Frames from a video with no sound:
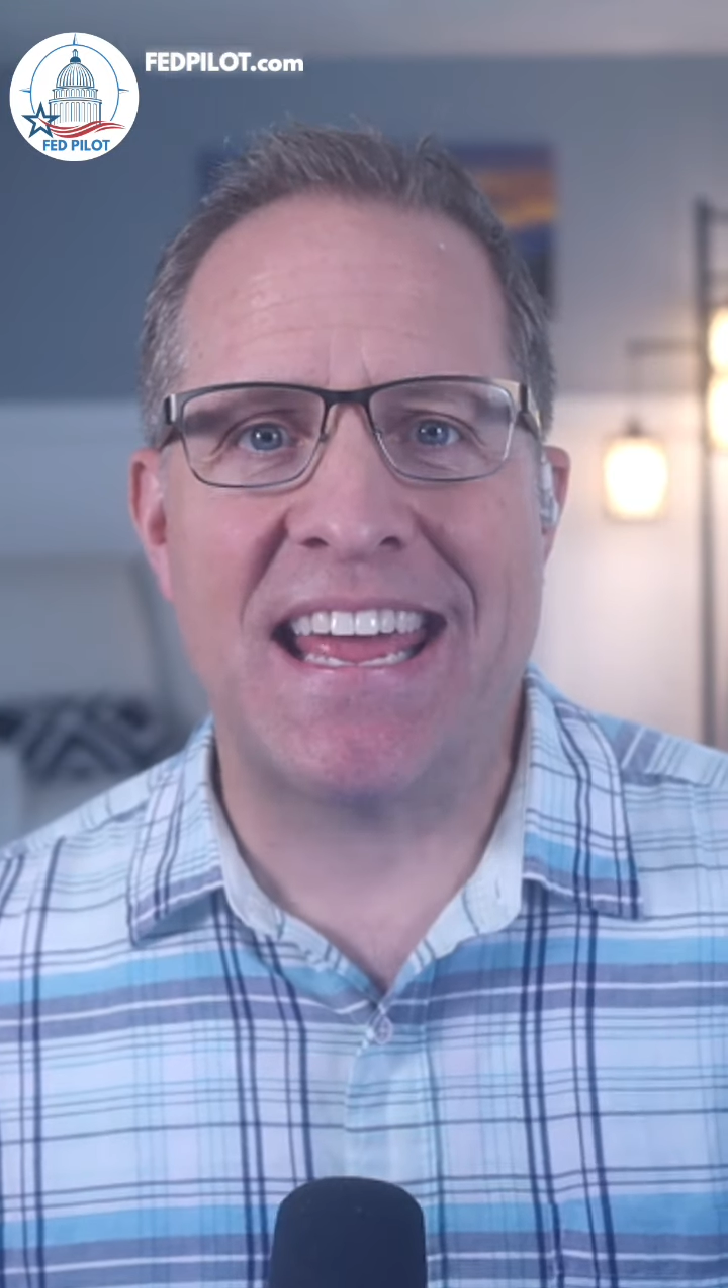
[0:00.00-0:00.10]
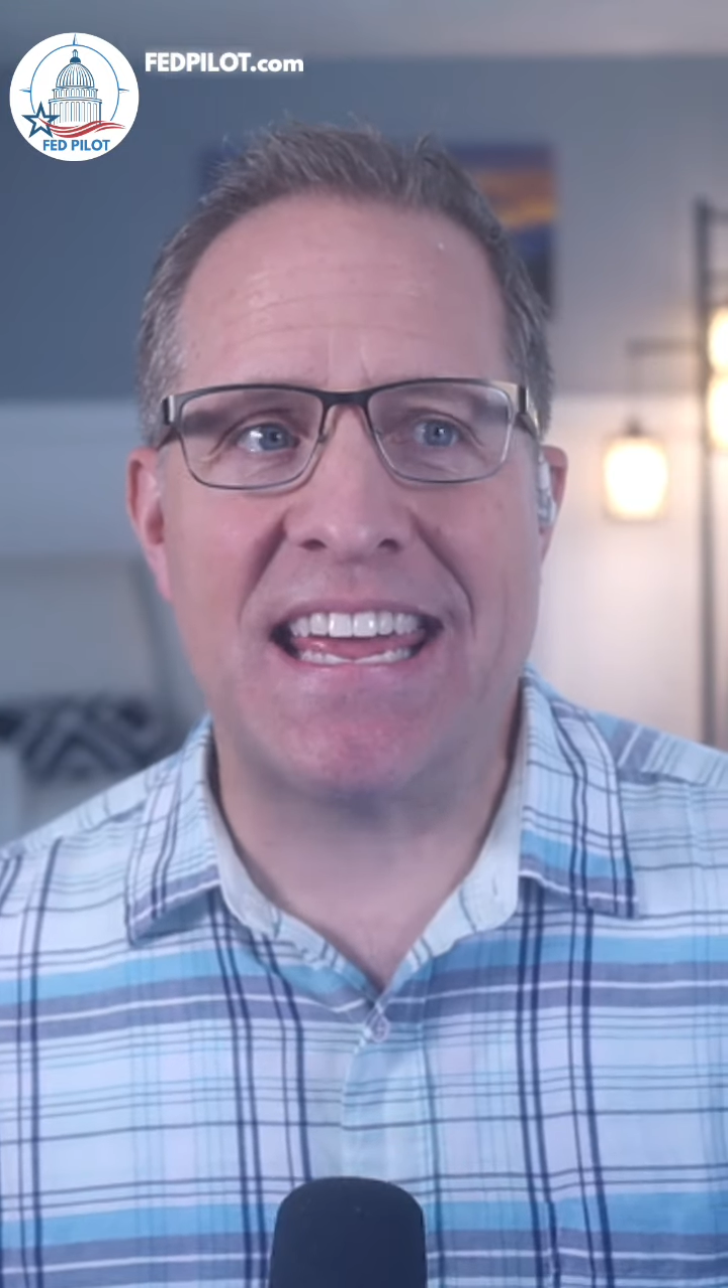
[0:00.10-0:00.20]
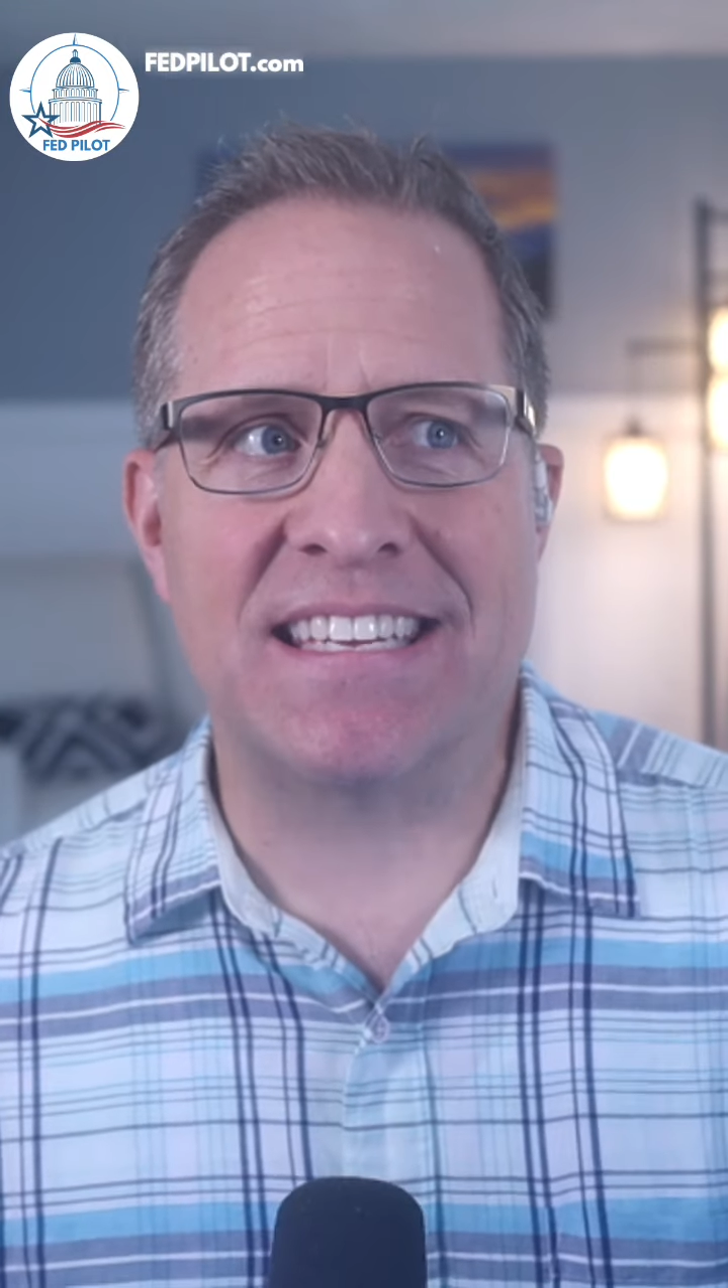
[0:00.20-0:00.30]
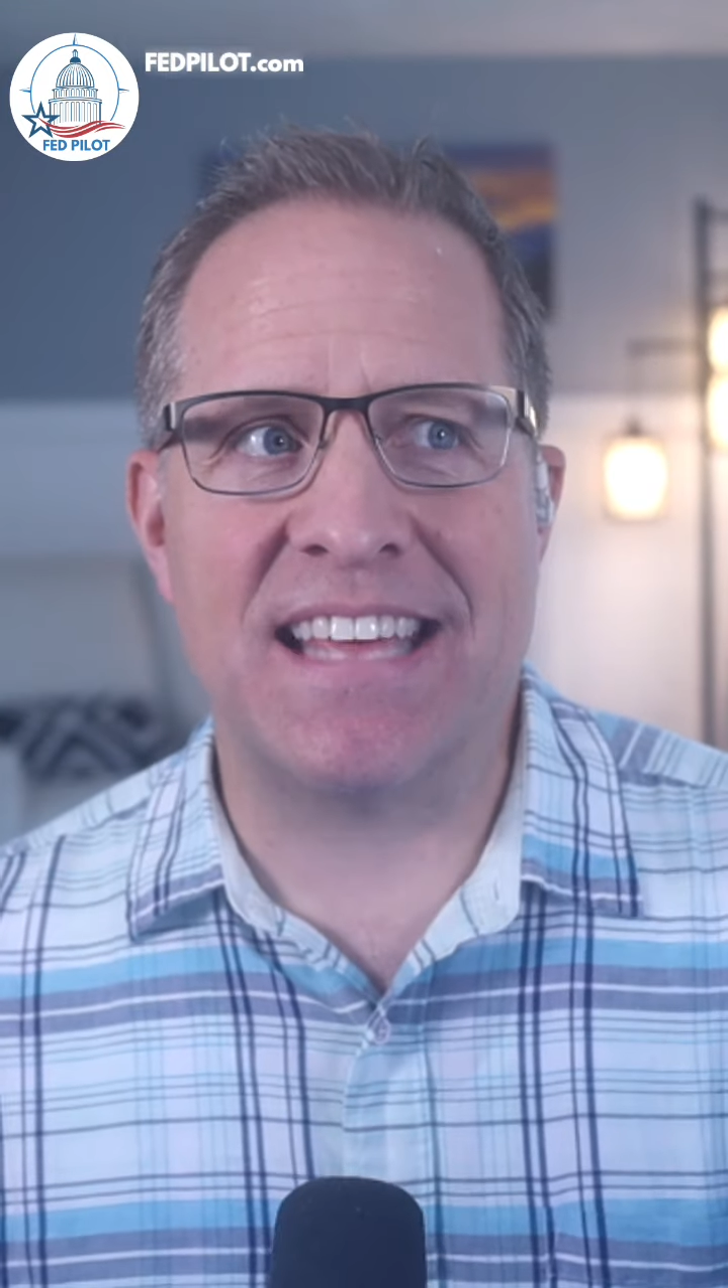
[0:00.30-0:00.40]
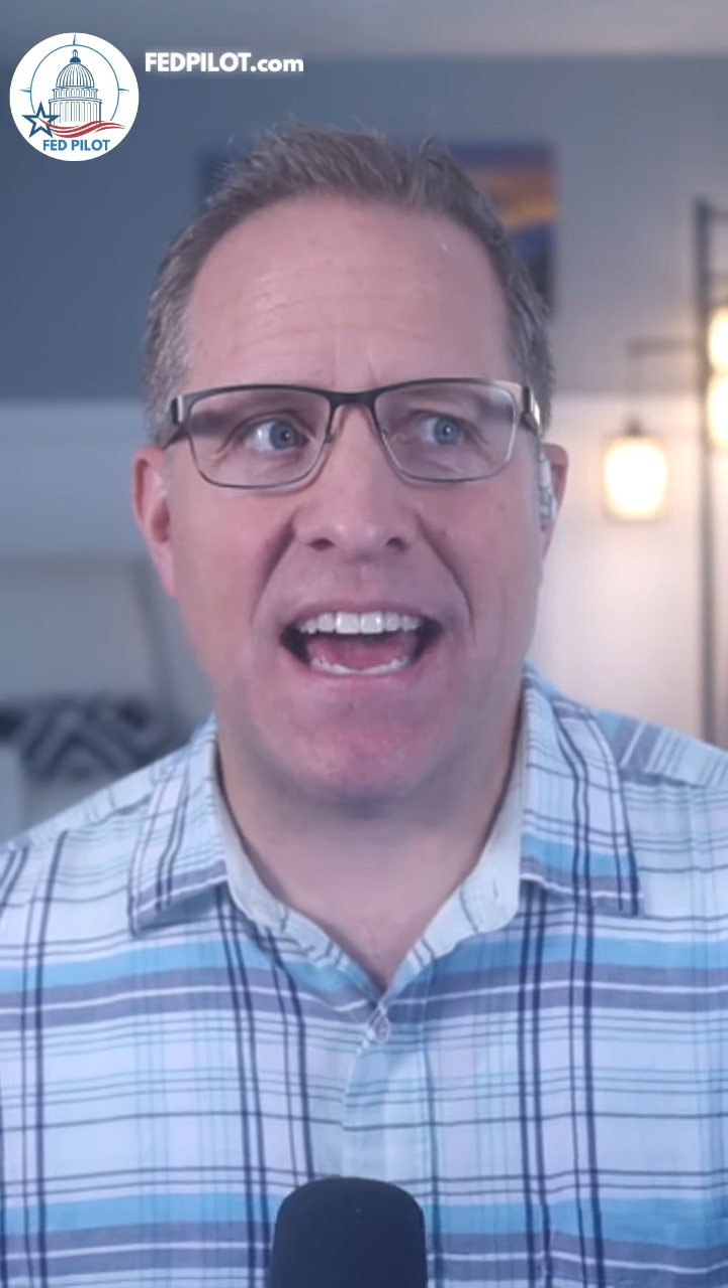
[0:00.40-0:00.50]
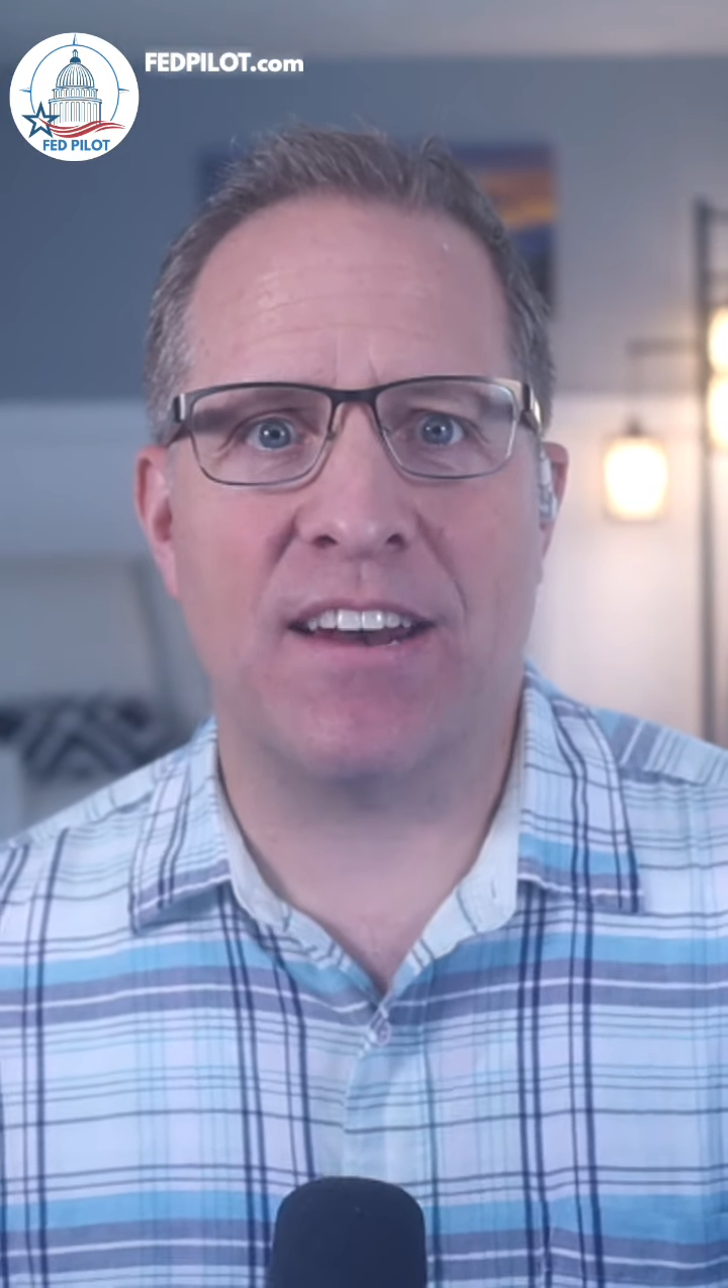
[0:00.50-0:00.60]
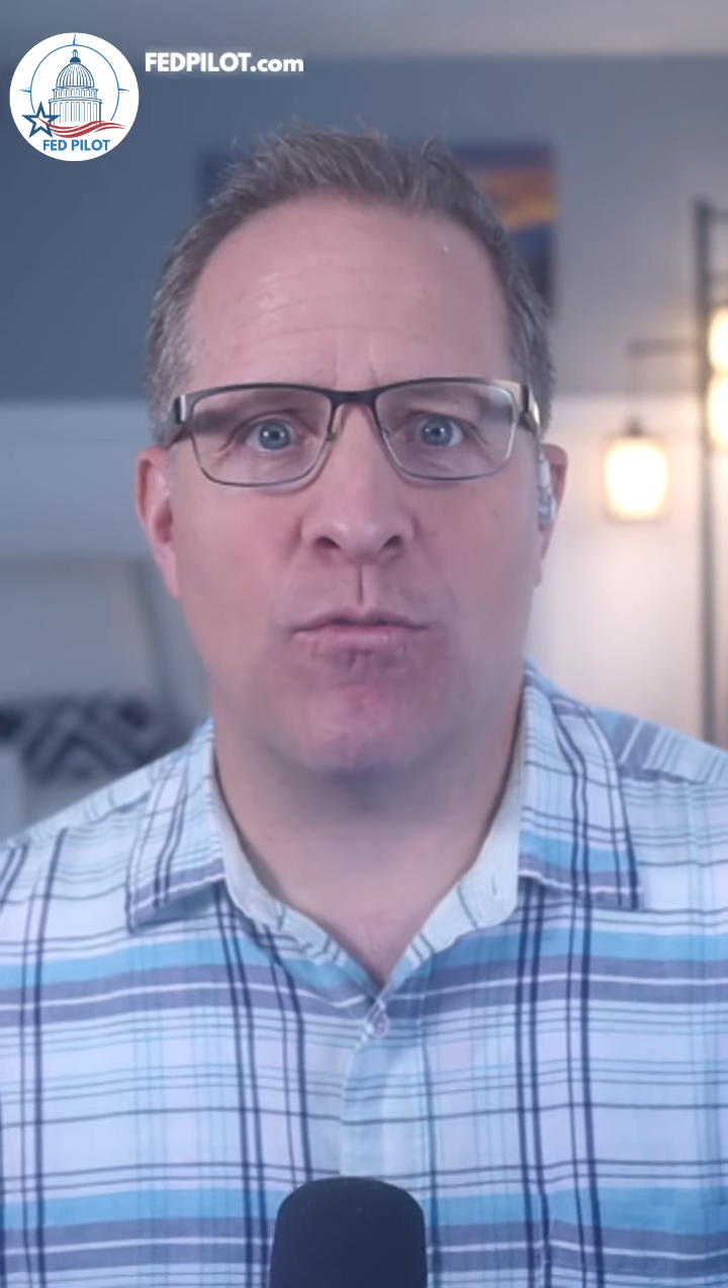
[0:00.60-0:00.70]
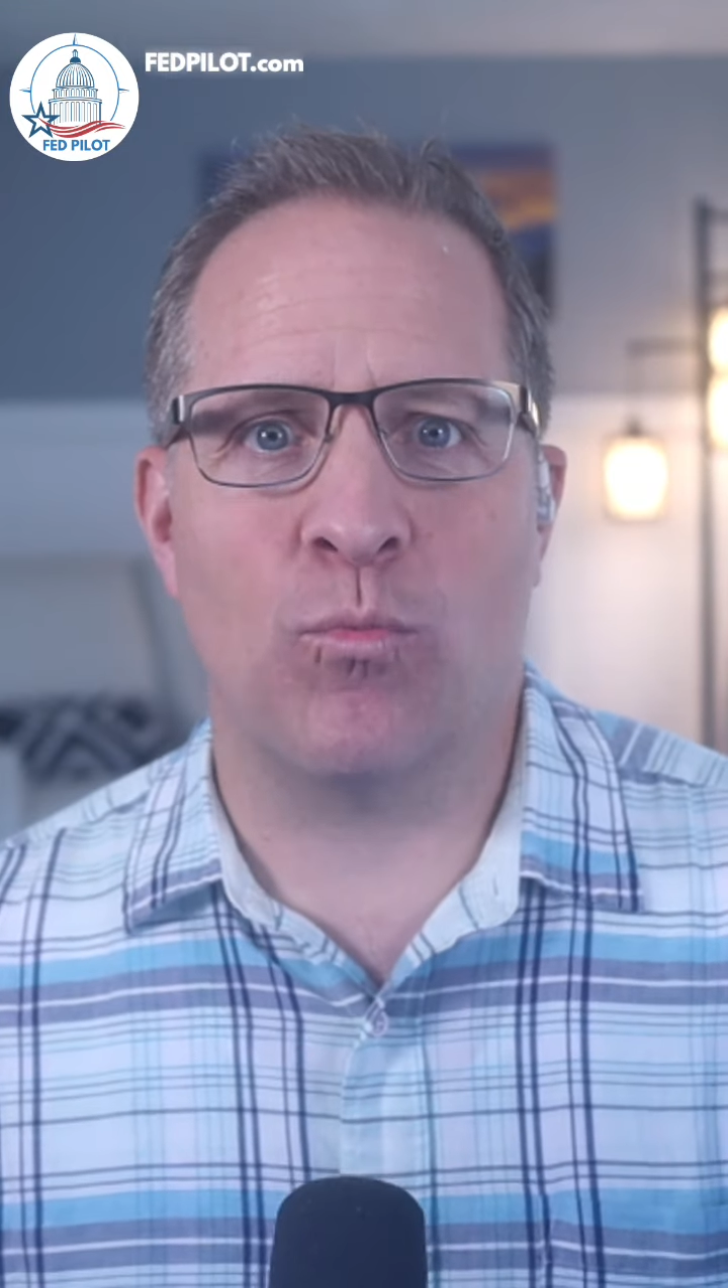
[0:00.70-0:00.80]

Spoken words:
is that